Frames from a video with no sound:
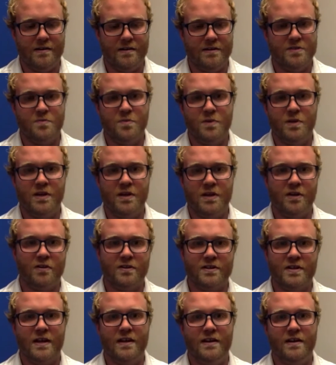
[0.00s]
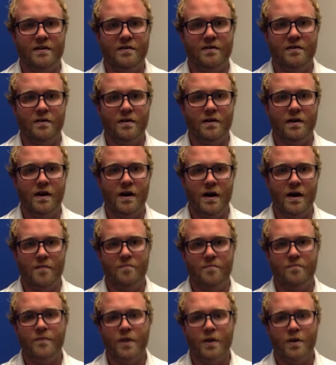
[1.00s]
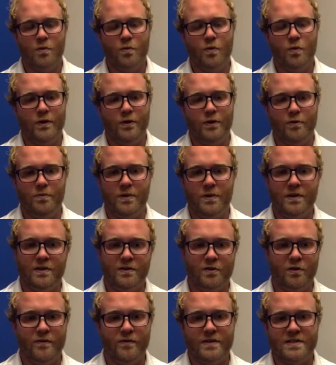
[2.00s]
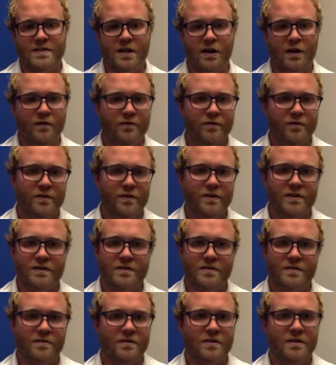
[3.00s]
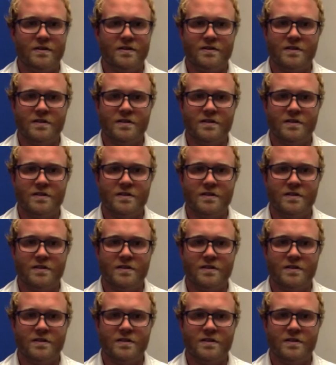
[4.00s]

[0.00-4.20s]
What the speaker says: being irritated, whether it be the nerve itself or the